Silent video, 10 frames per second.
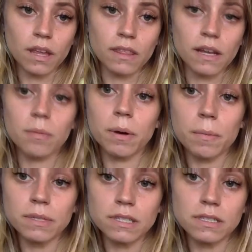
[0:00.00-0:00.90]
Their
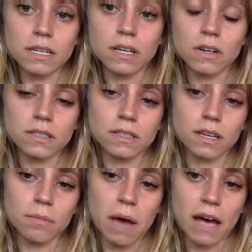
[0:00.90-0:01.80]
purpose is to increase the
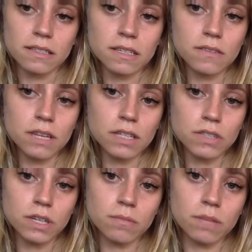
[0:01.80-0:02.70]
capacity of the
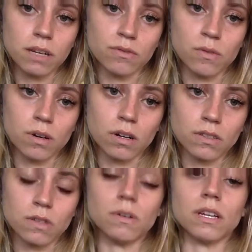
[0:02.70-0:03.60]
atrium, therefore
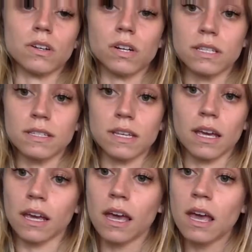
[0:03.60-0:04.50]
also
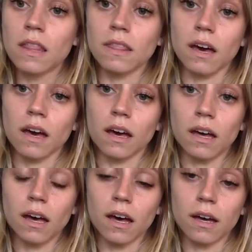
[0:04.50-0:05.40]
increasing
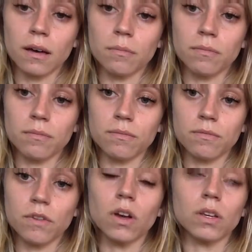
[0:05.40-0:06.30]
the
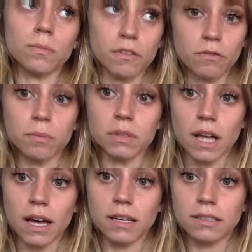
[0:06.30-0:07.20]
volume of
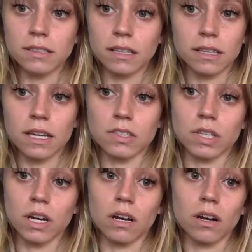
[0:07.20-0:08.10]
blood that the
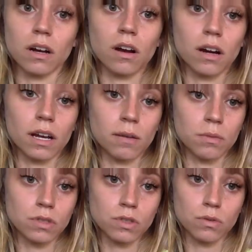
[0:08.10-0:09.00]
atria are
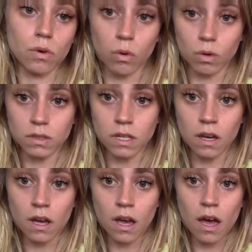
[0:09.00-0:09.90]
able to hold.
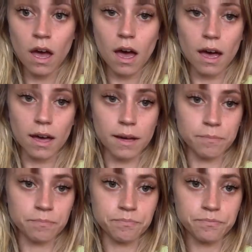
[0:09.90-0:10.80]

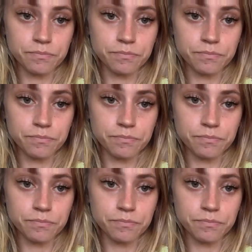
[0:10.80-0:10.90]
And